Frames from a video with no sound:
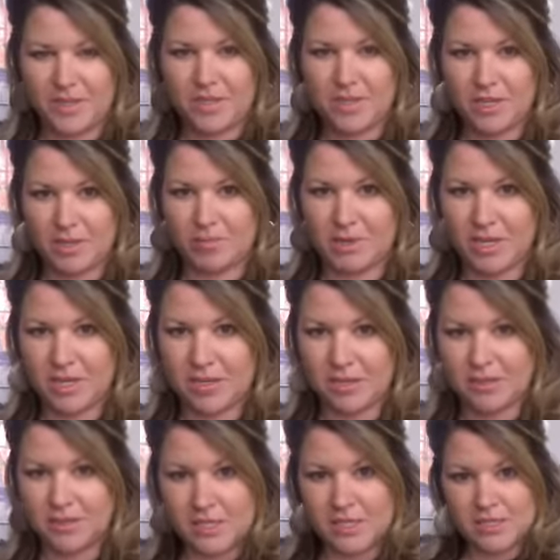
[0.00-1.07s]
you like my
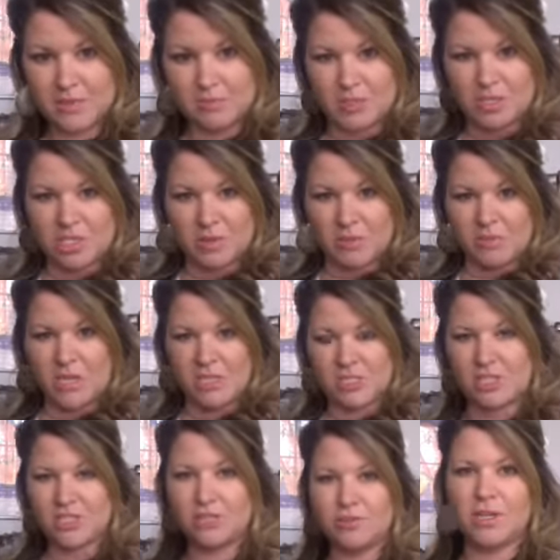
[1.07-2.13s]
nice pajama
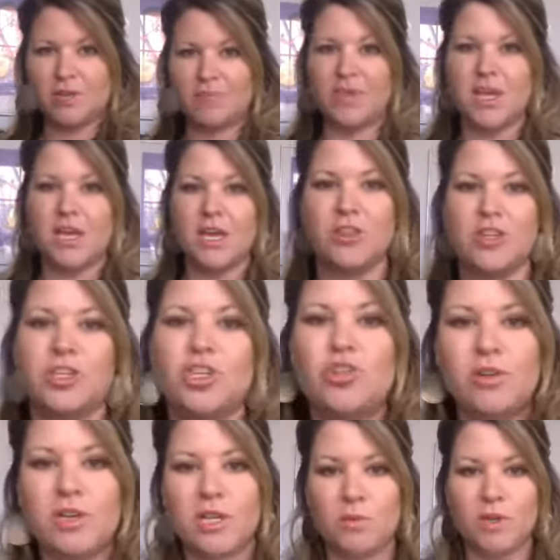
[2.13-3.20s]
pants too? Yep. The
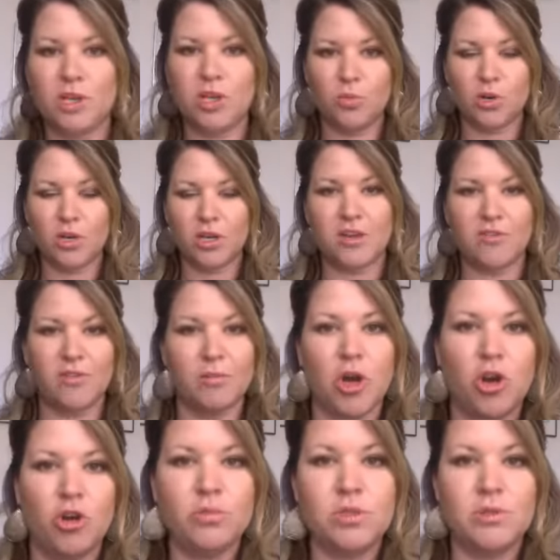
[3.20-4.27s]
trick when you're working from
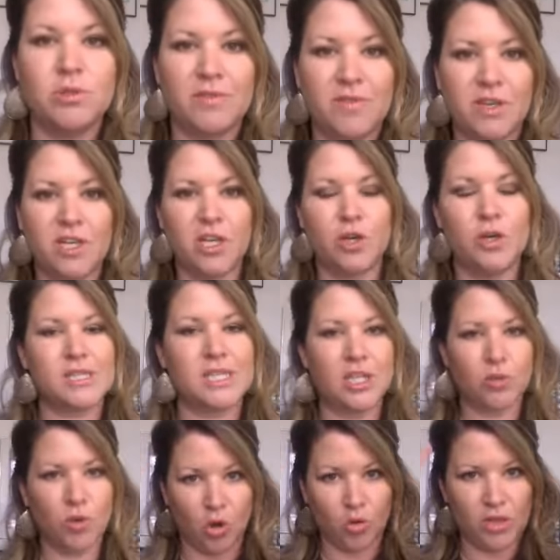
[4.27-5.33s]
home doing video is that
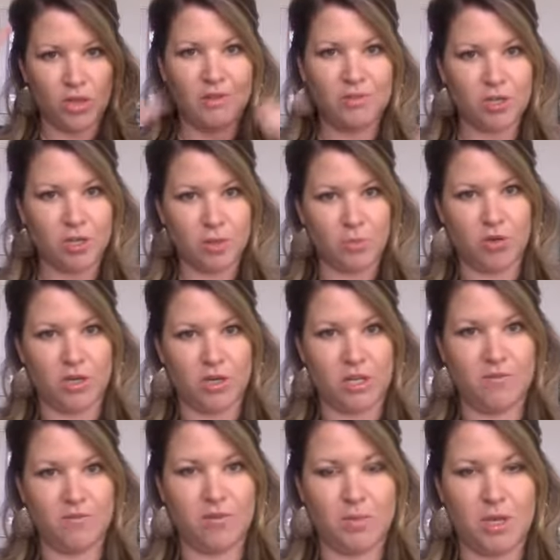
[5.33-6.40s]
you only have to look pretty
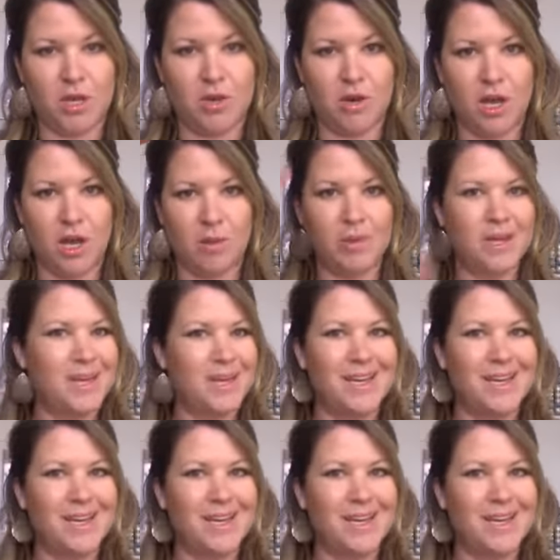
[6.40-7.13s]
from here up.